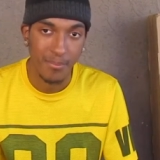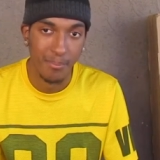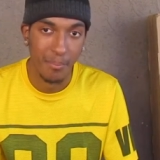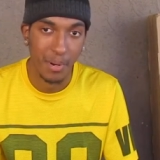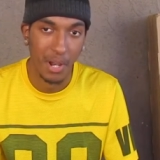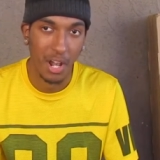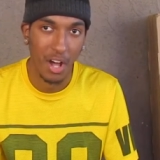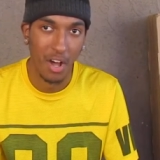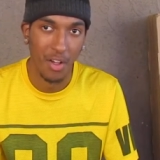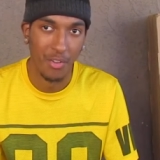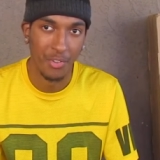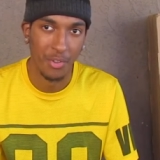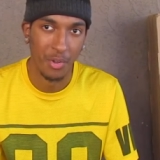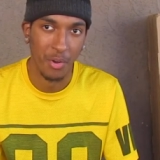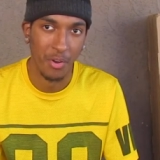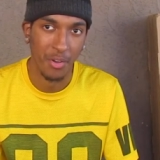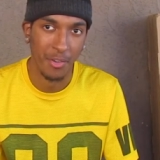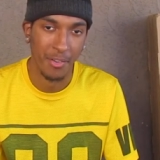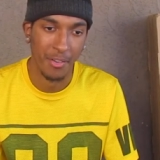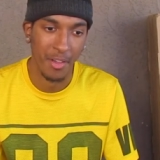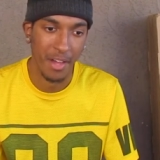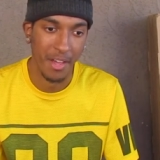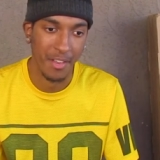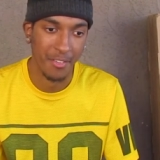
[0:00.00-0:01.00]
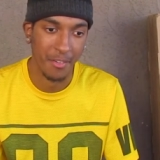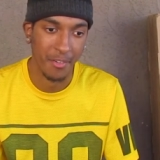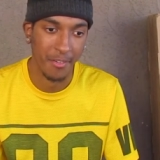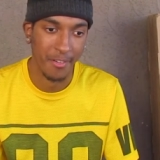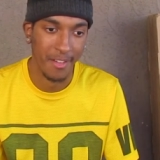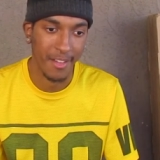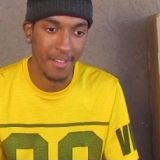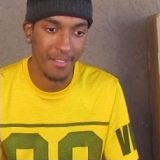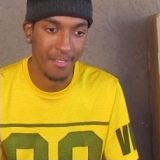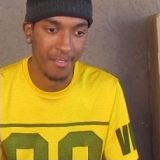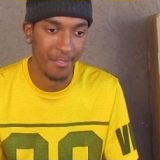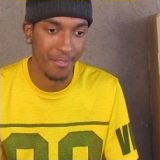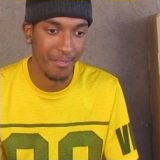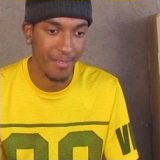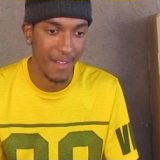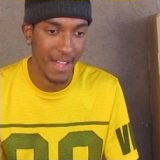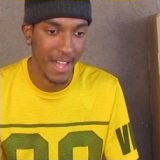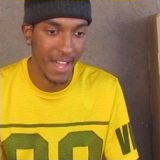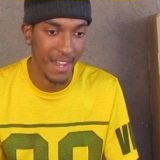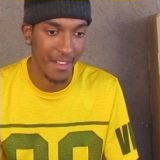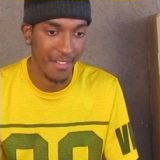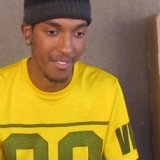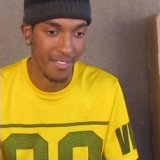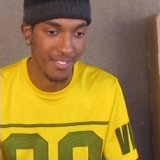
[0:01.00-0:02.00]
But also as a, as, a, as a
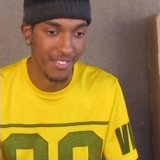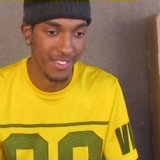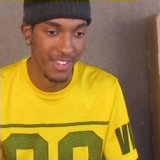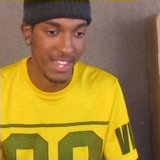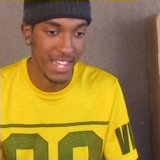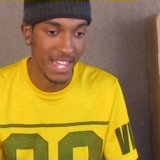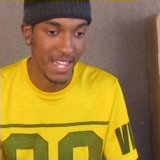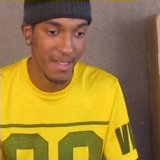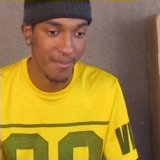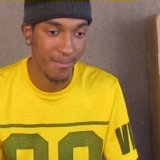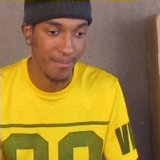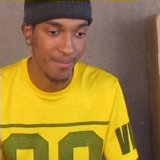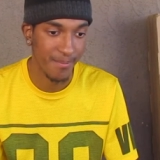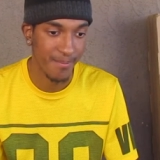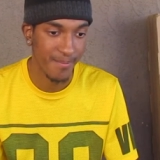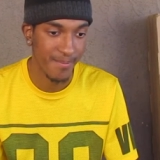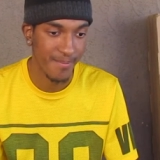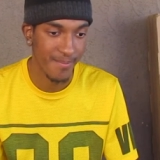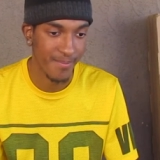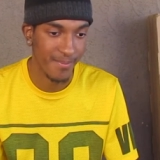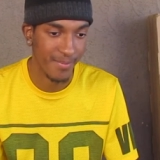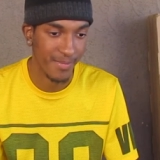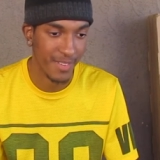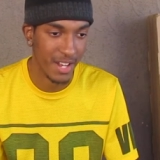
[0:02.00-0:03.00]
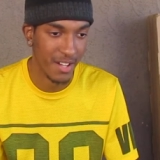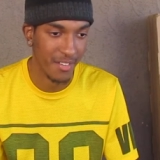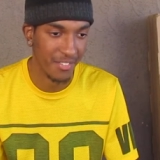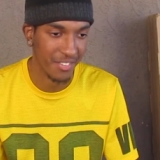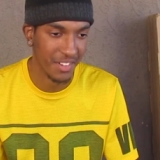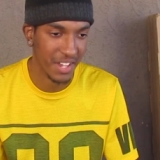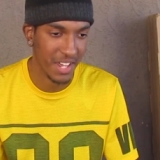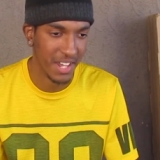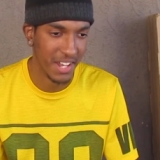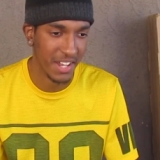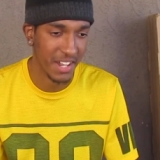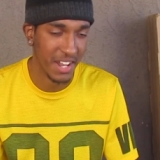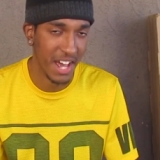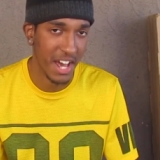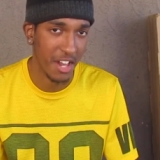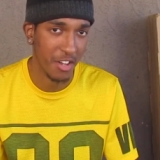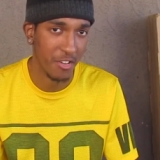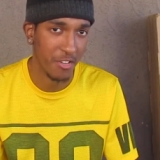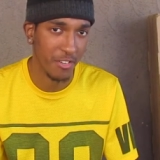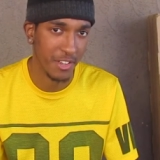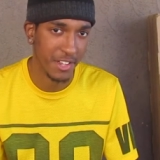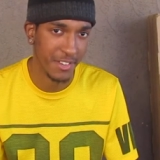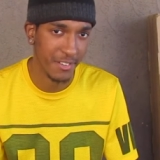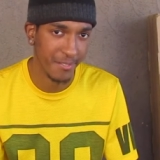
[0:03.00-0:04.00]
fan of the team, you know what I'm saying? And not
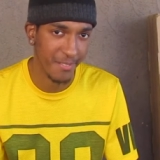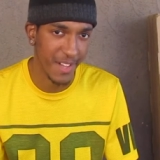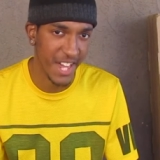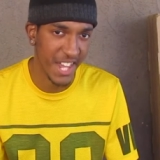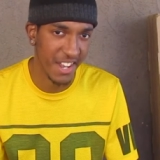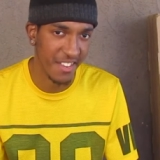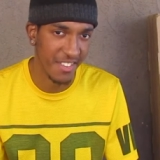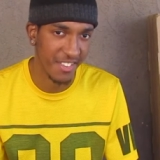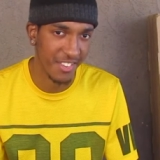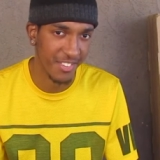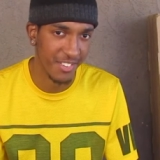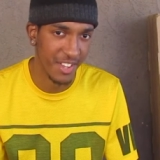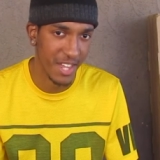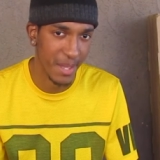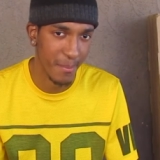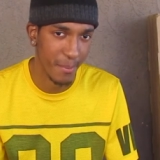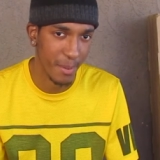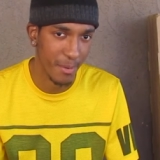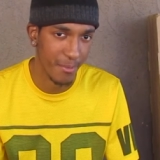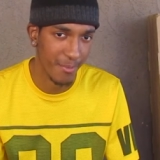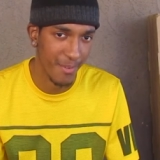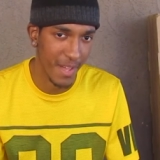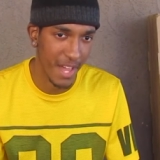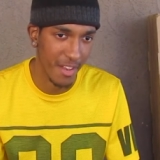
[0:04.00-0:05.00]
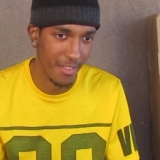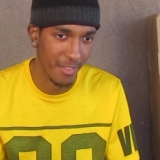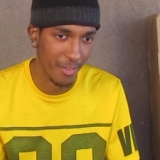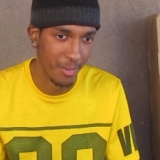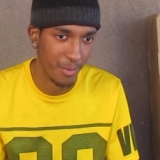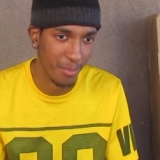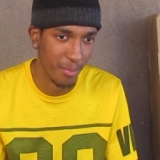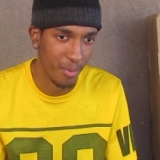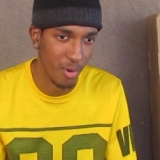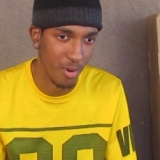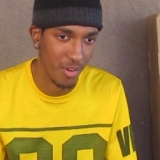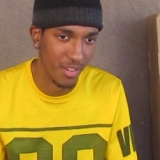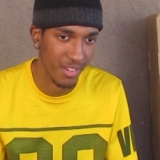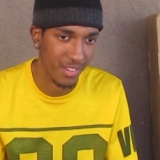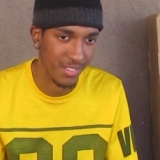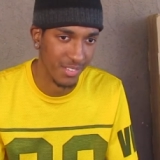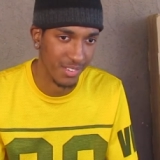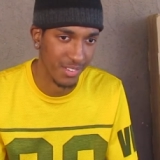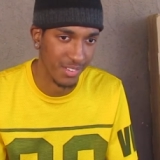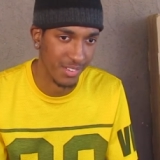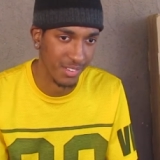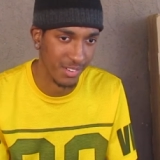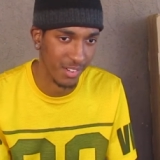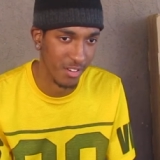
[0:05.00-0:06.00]
only as a fan of the team, but a fan of the sport is
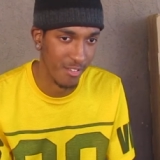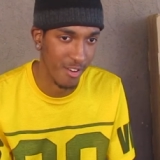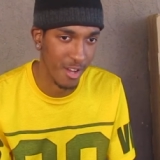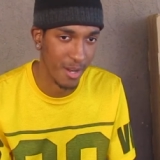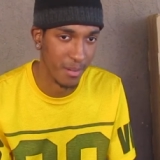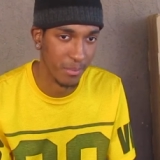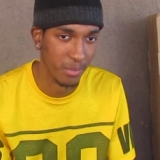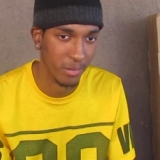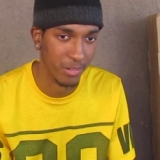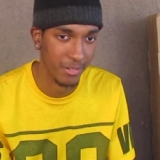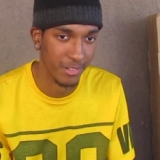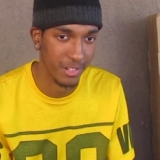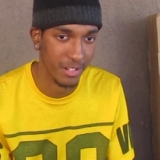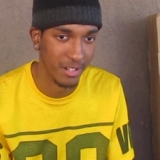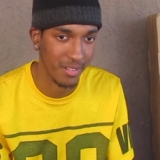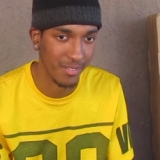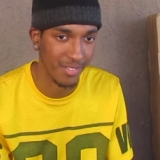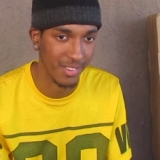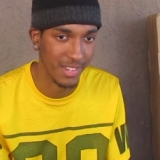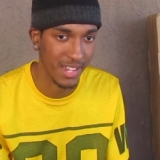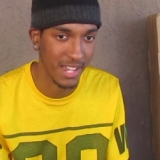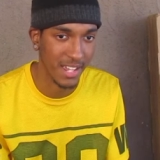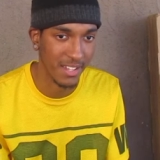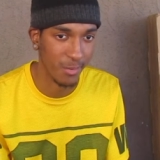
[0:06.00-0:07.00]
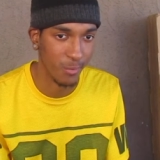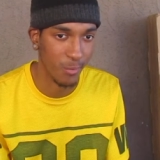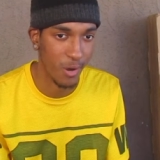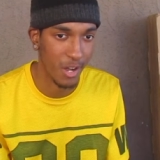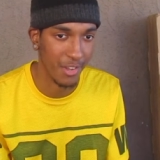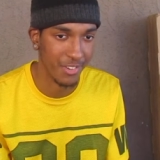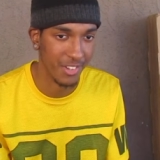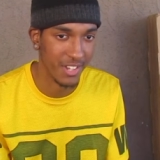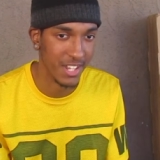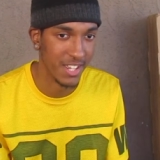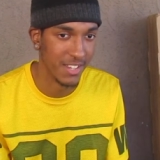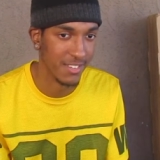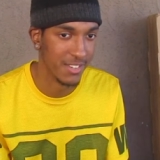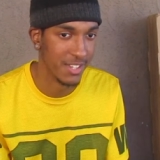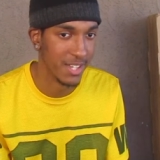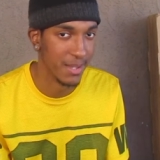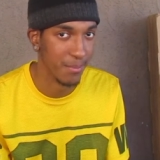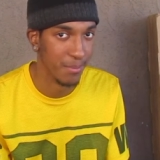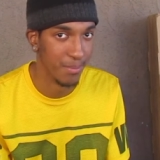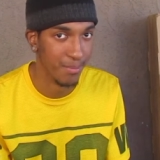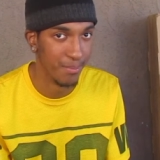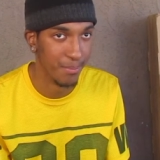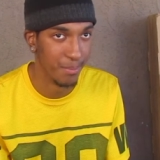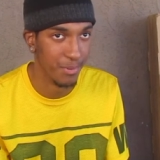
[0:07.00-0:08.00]
just incredible. You know what I'm saying? To watch any
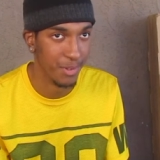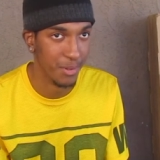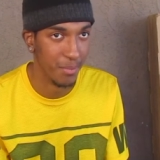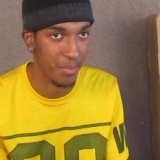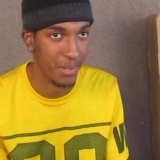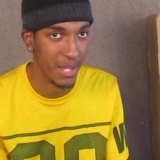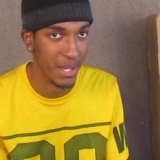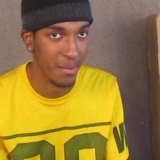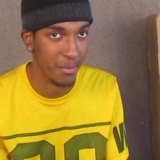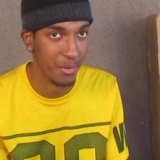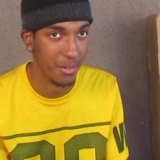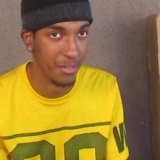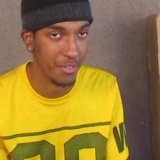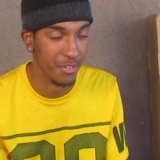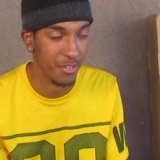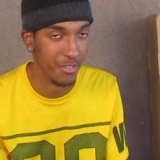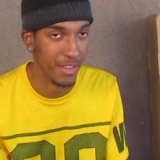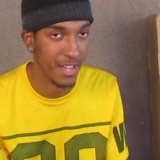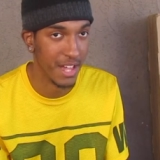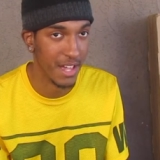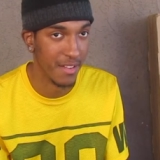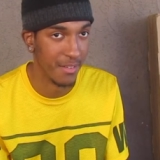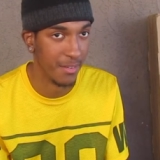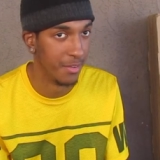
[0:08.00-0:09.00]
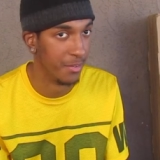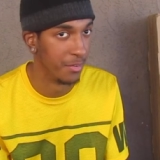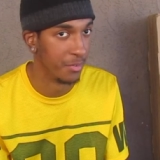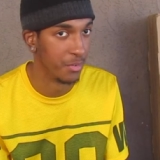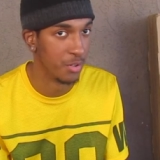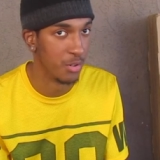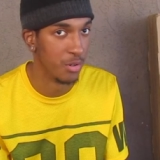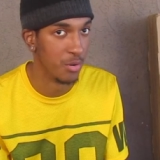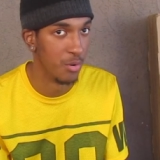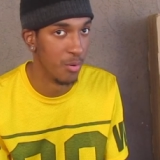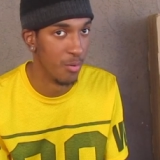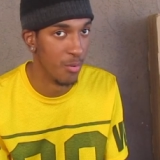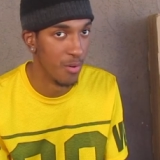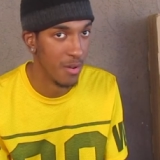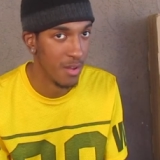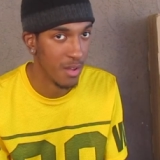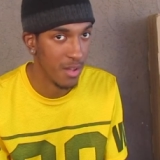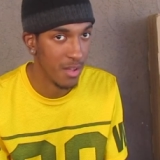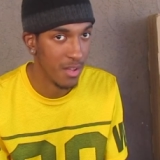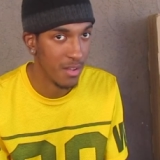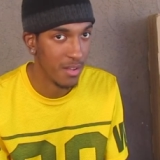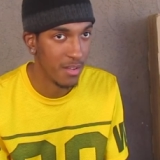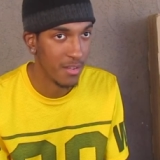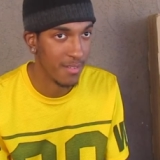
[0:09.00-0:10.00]
team to be able to do that is cool.
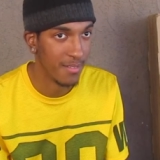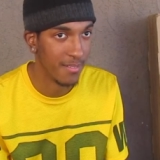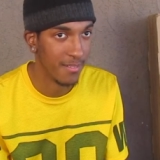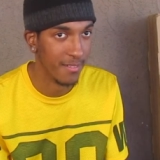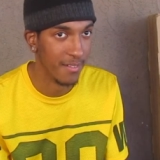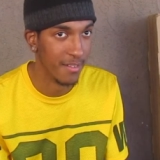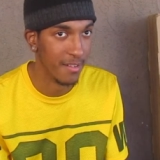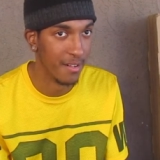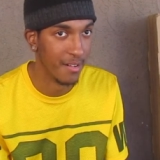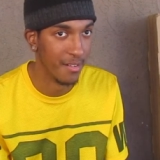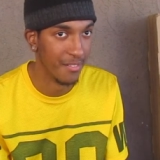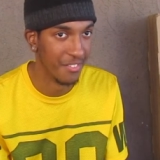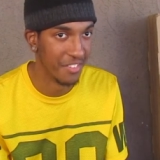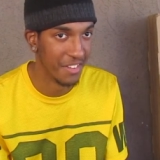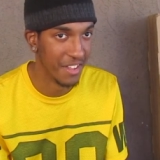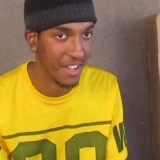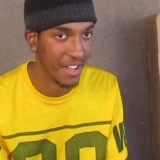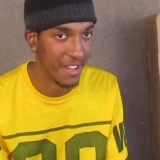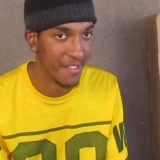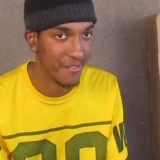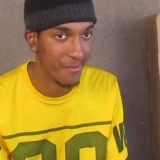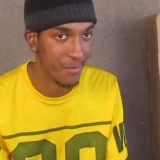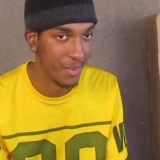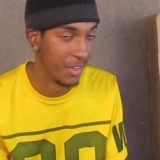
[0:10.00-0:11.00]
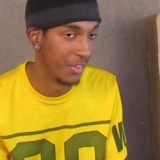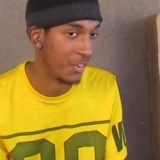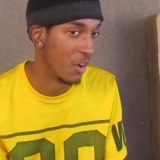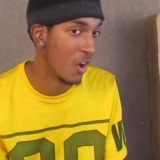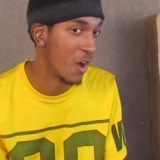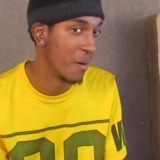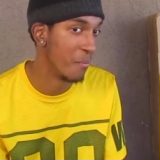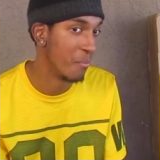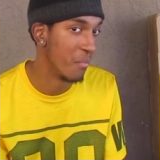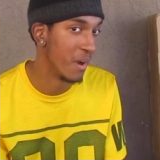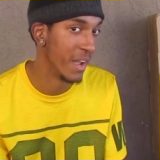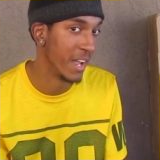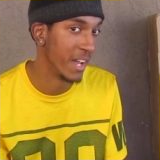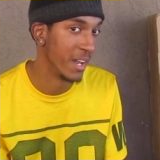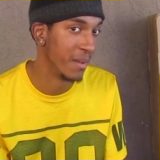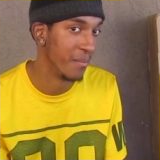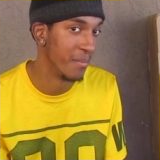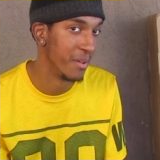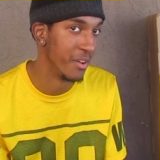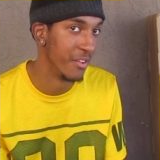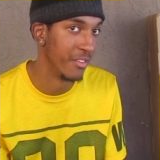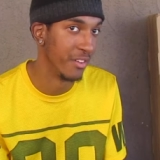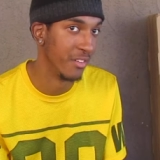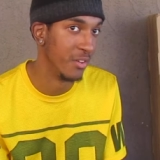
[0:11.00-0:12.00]
I'm saying? It's heartbreaking to
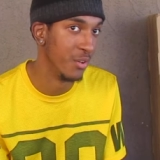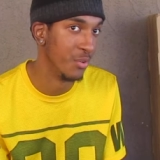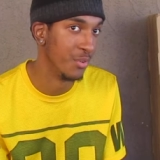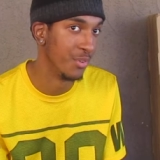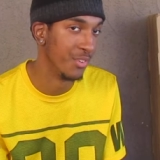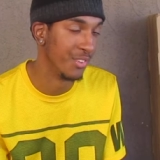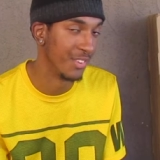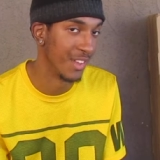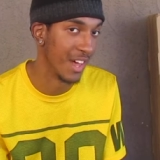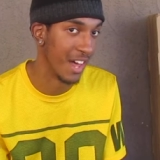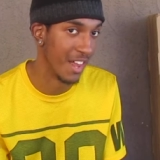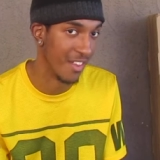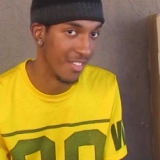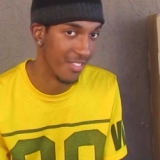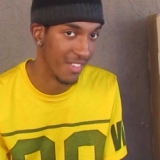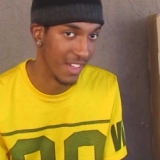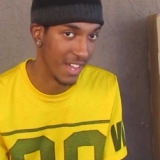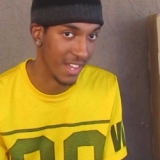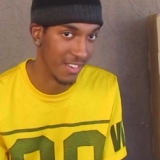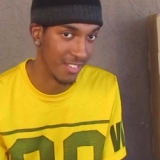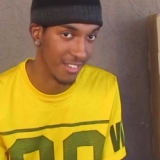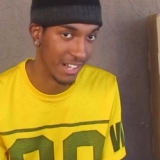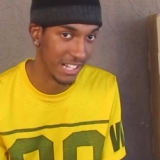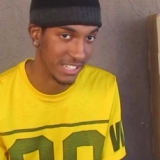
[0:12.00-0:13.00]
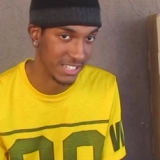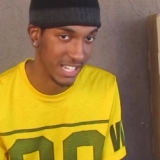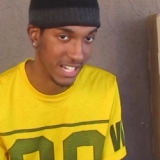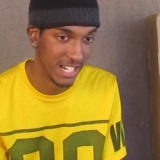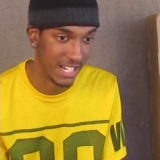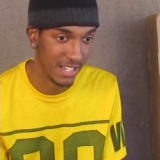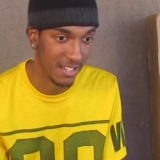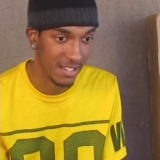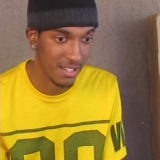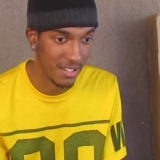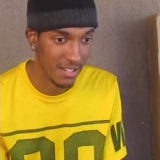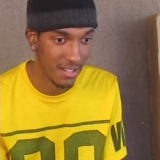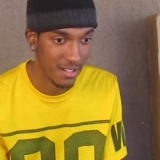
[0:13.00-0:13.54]
be on the losing side of things like that.